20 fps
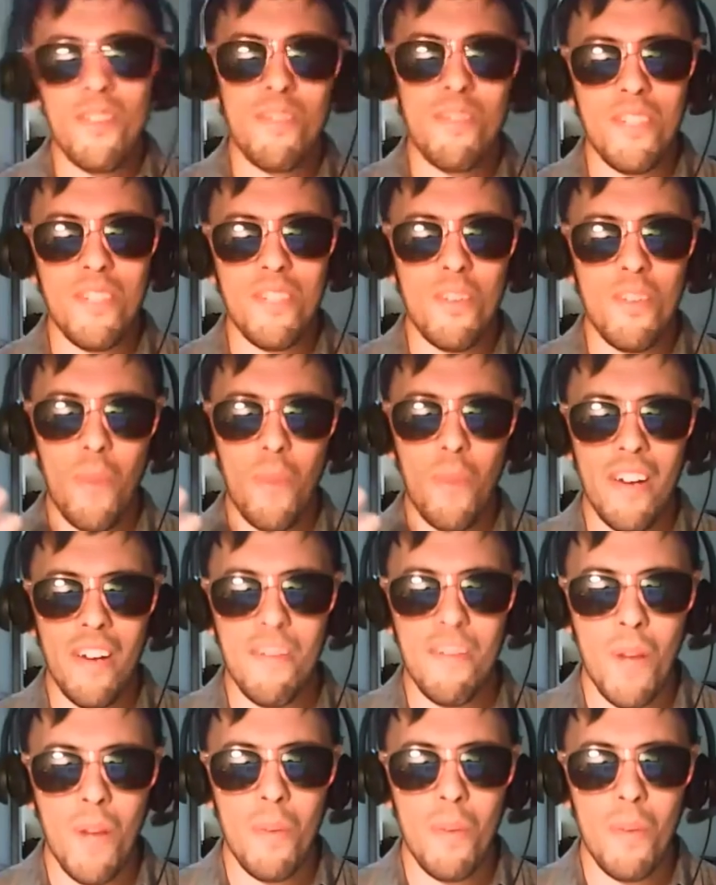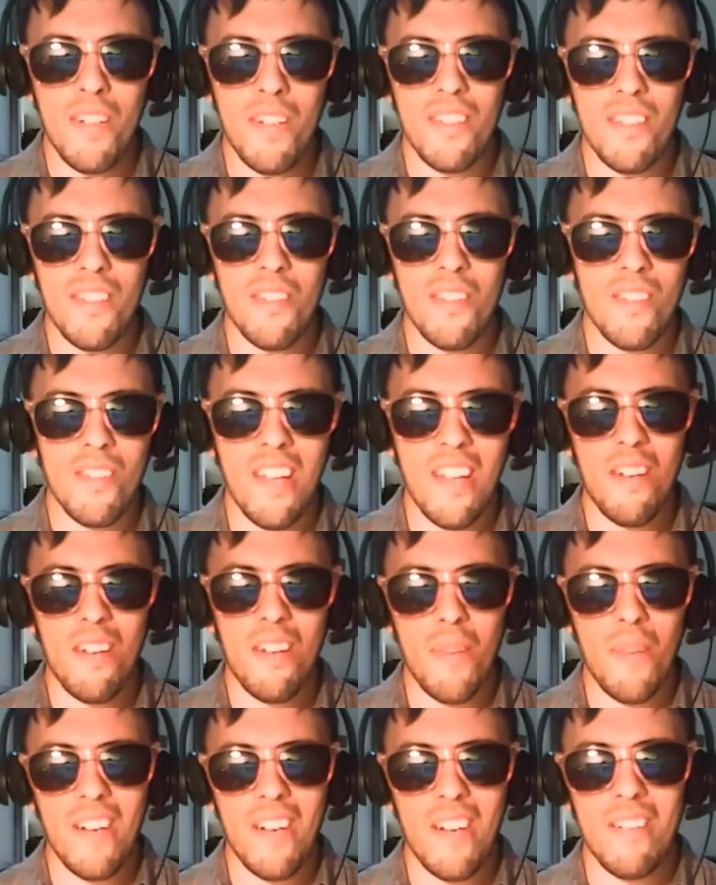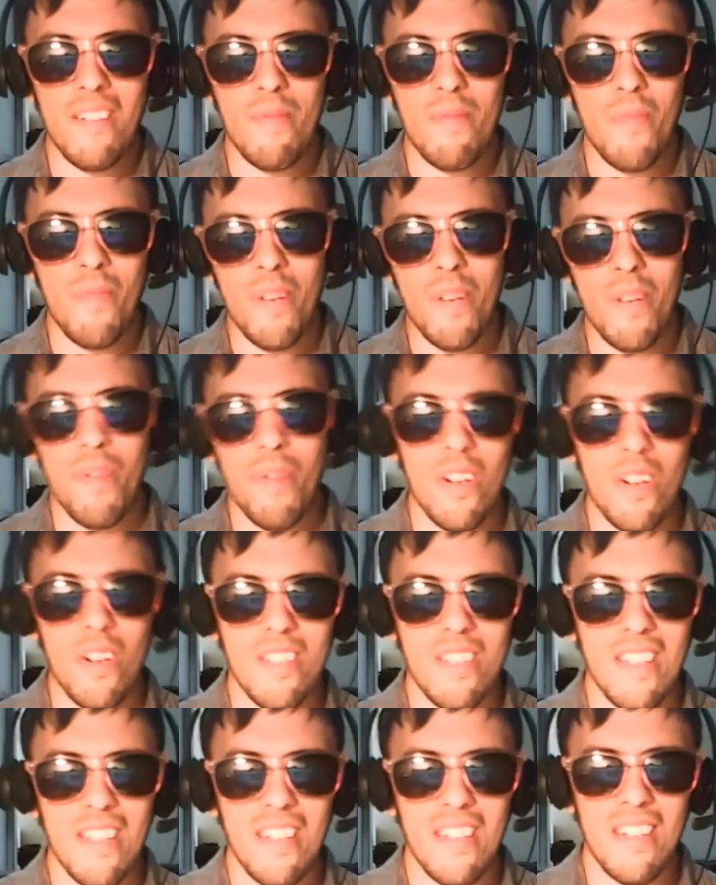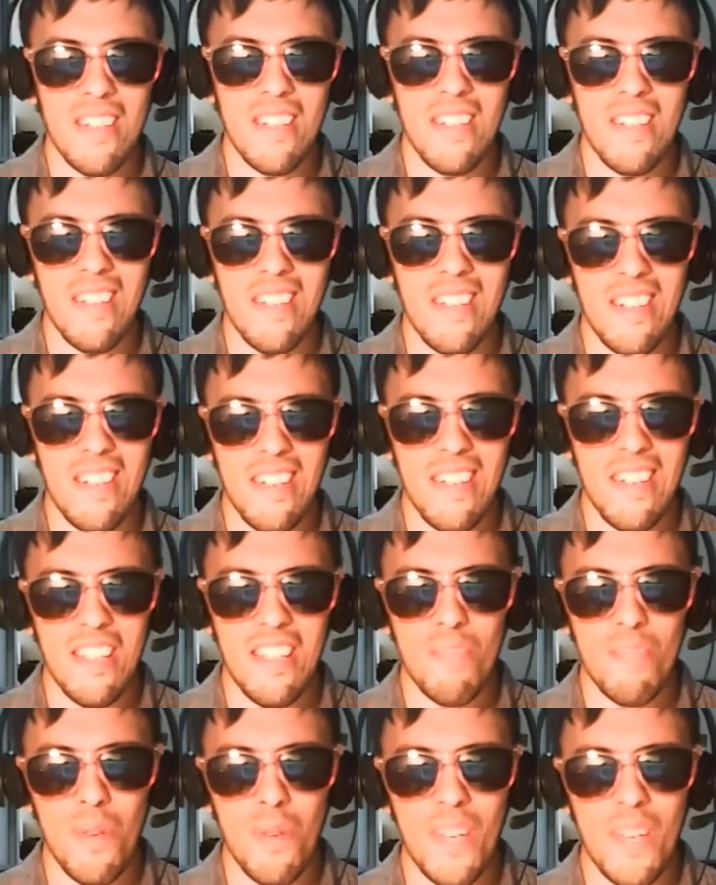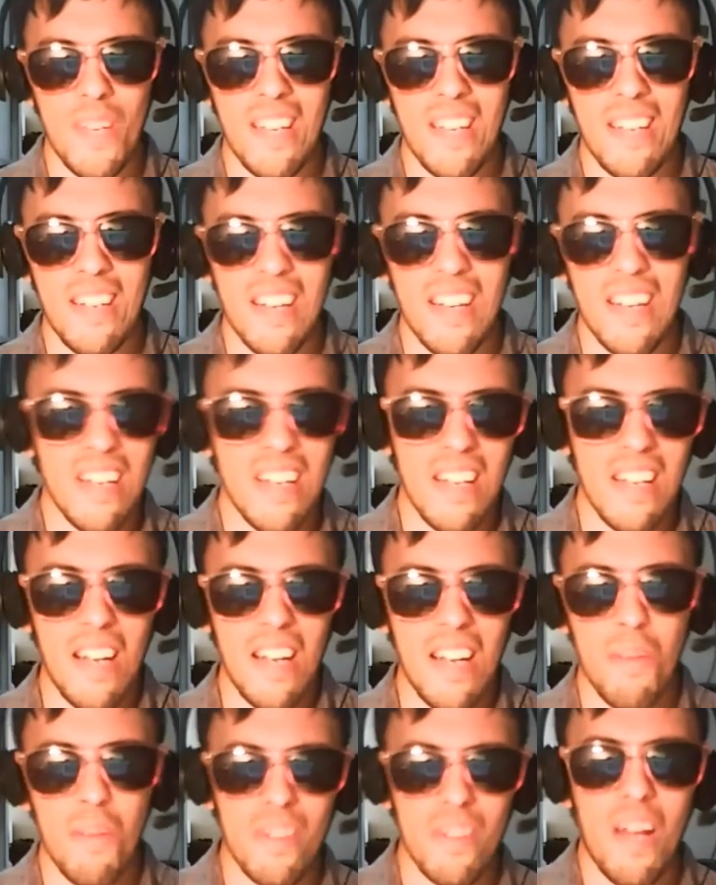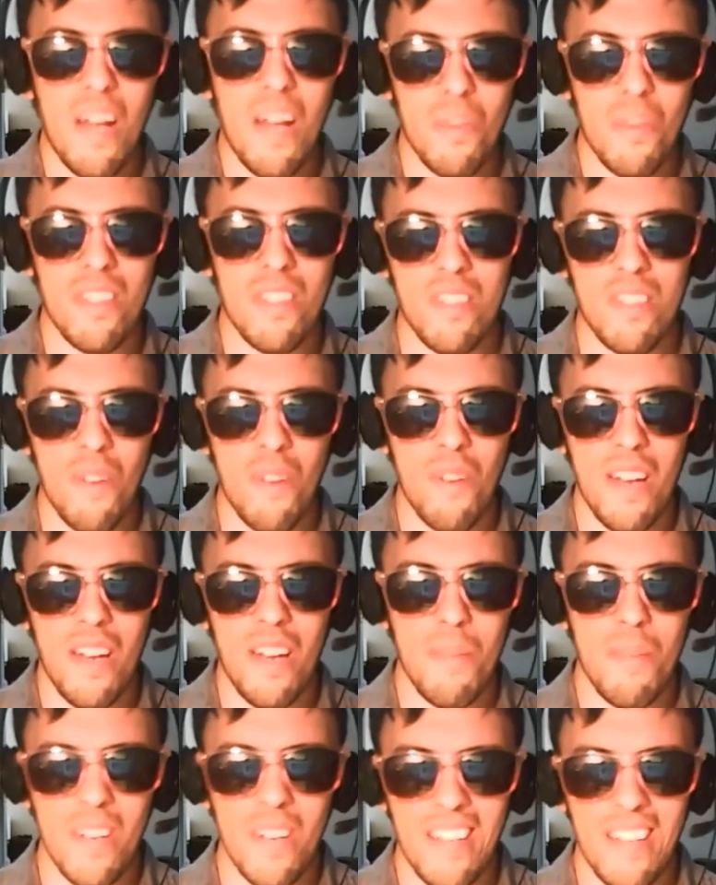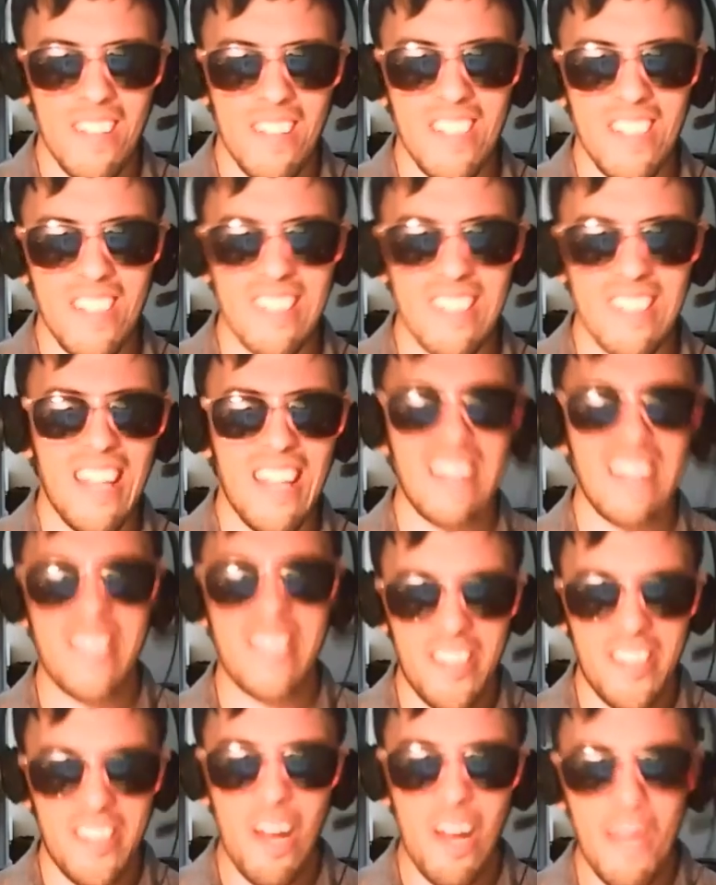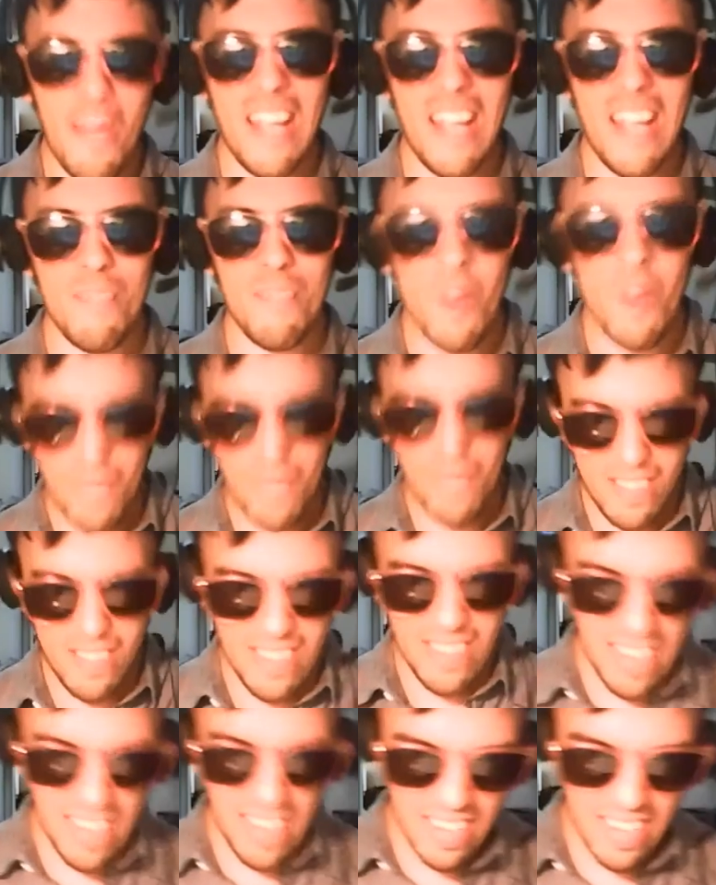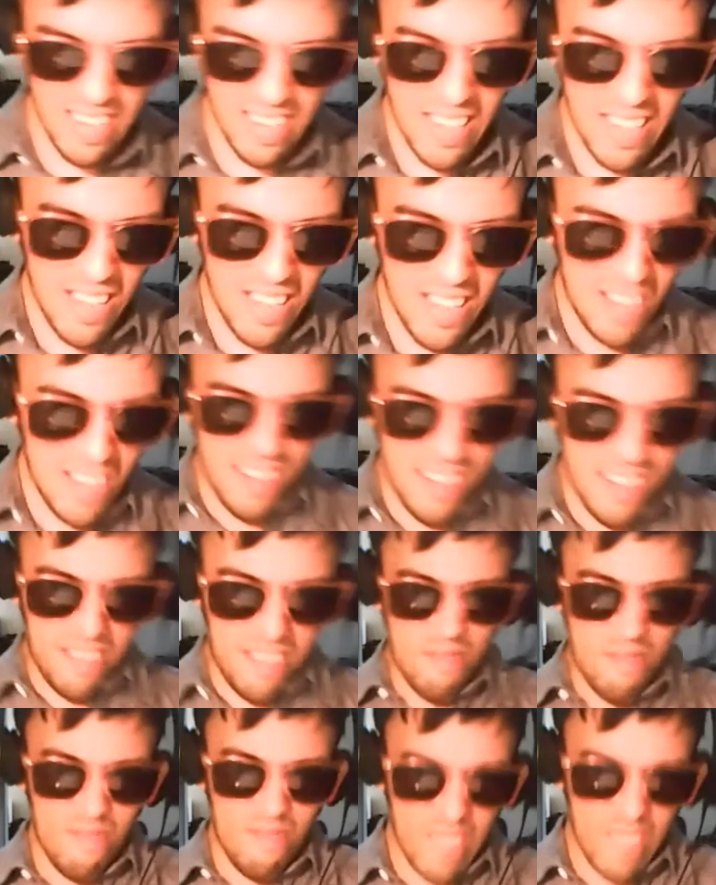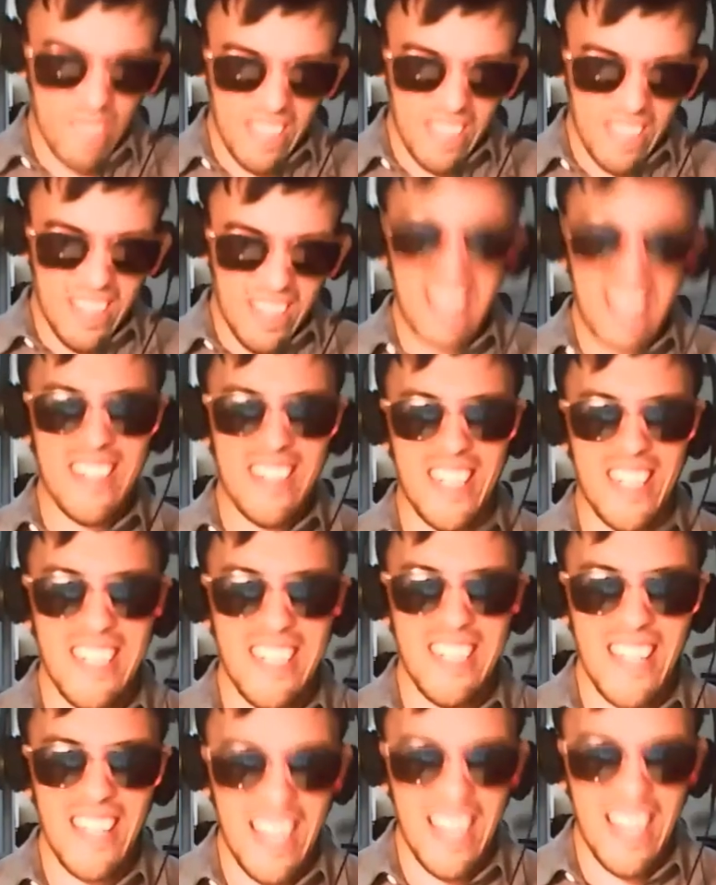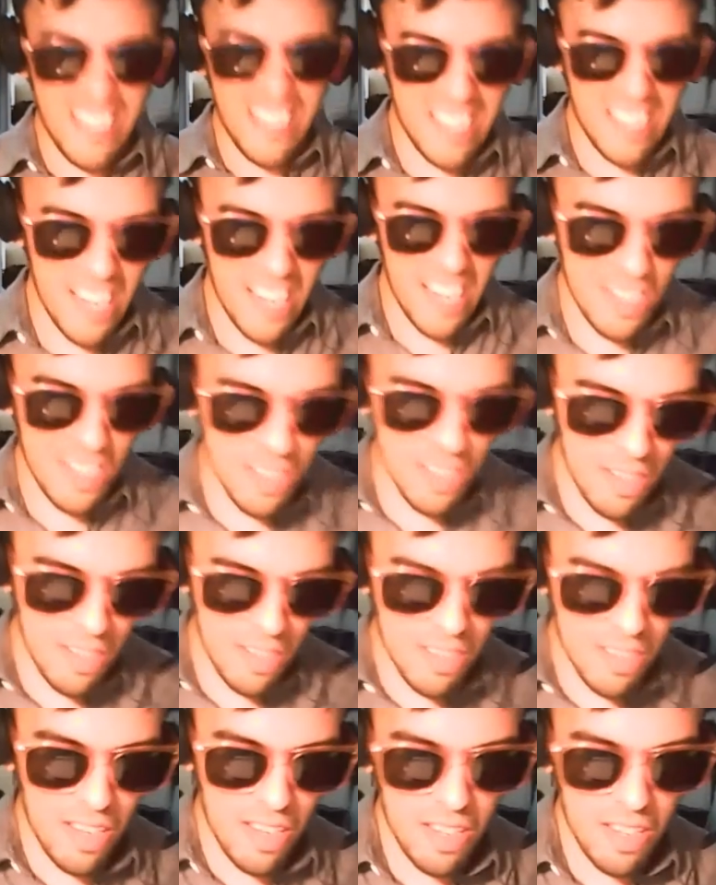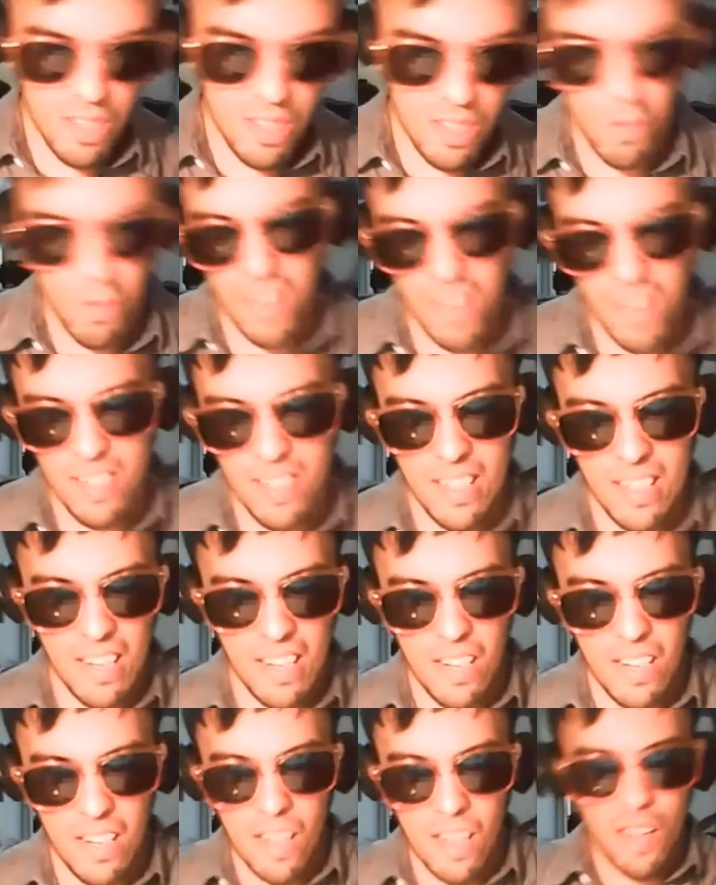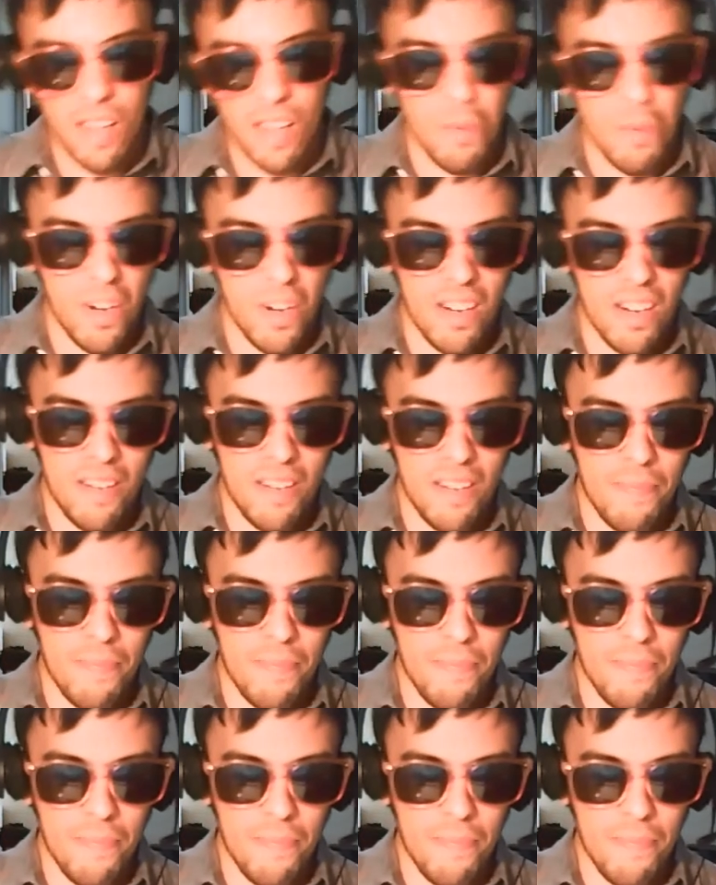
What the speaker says: a bunch of weird moments. There's a lot of weird parts in it, in this movie. Not with the story, but there's just a lot of dumbass moments and a lot of cheesy ass shit. So there's like this one scene where